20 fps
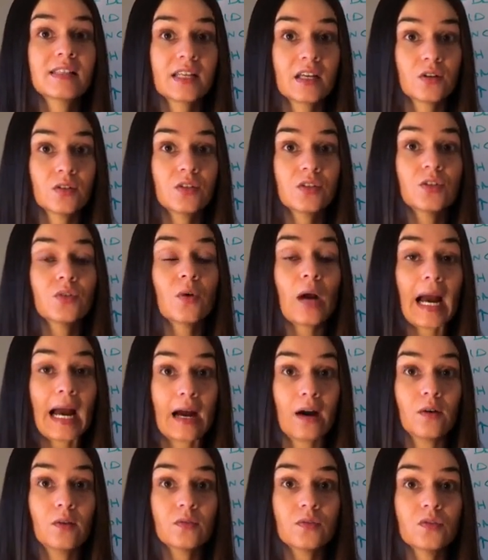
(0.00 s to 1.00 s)
CO2
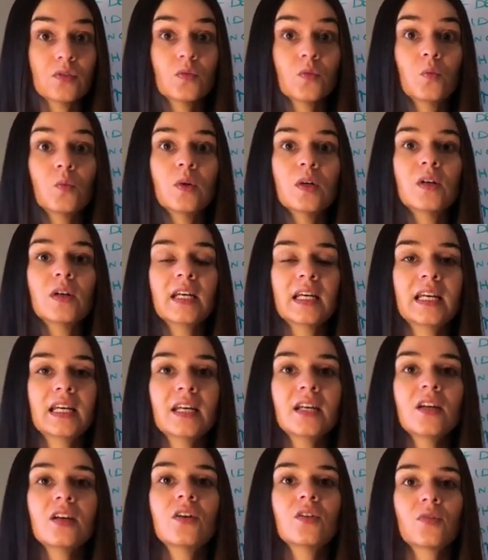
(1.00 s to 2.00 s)
out will
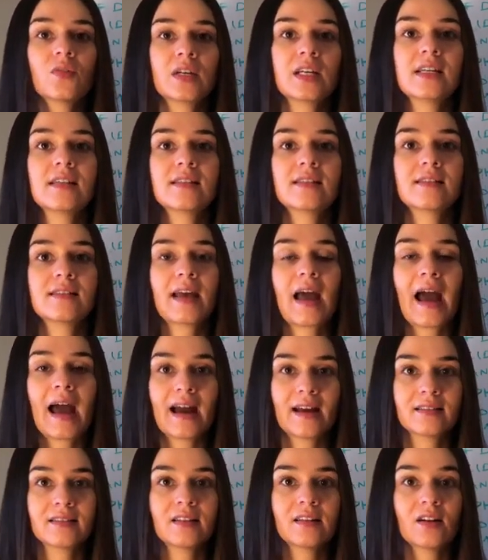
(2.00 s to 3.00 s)
increase
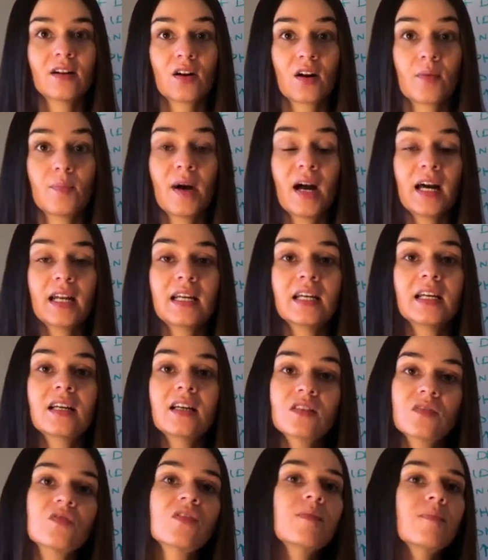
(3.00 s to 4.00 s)
acid in our body,
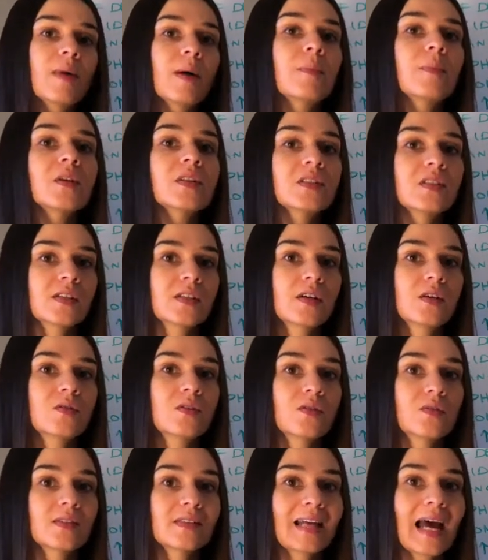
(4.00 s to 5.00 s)
because remember,
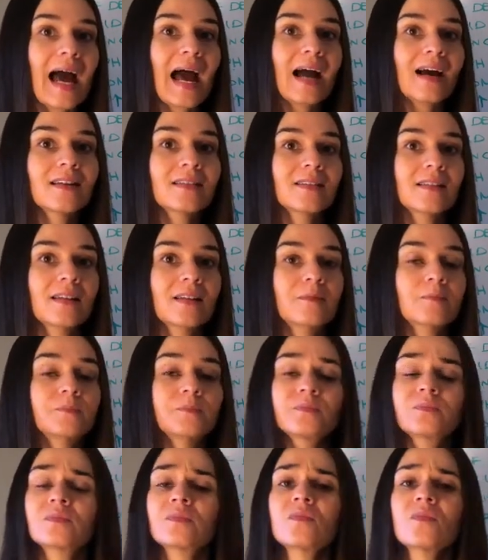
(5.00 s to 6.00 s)
CO2 is an acid.
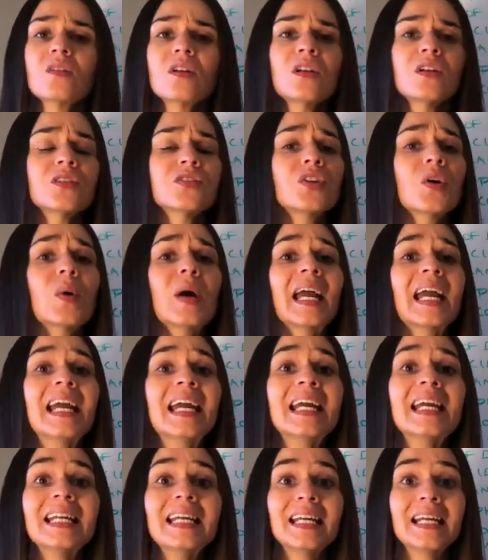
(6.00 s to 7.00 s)
So
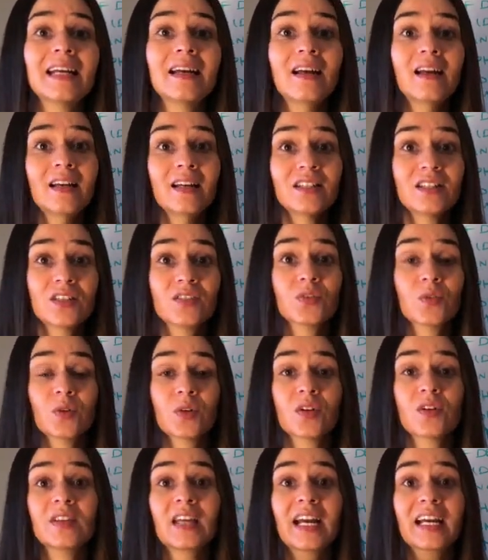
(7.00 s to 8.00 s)
any
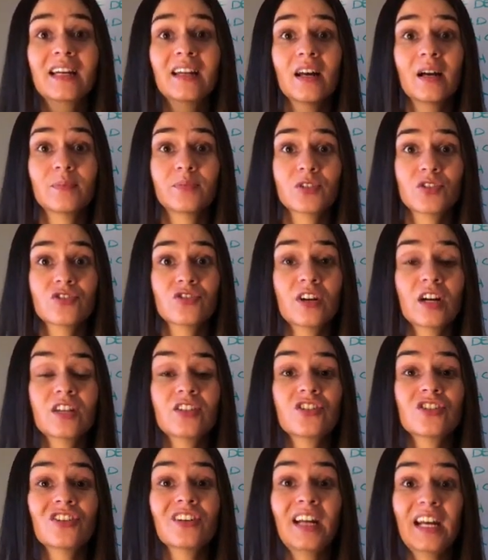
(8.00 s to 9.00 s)
disorder that can
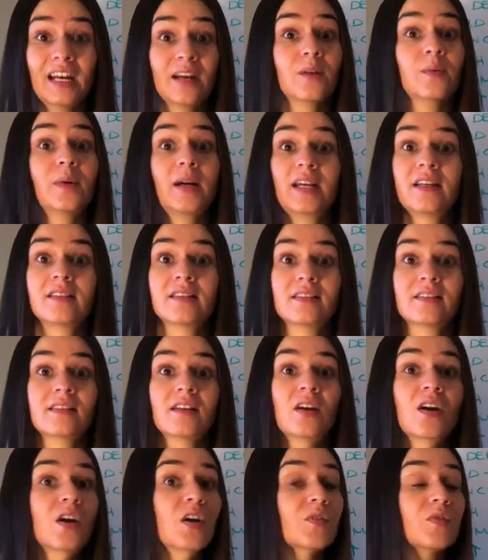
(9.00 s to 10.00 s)
obstruct your airways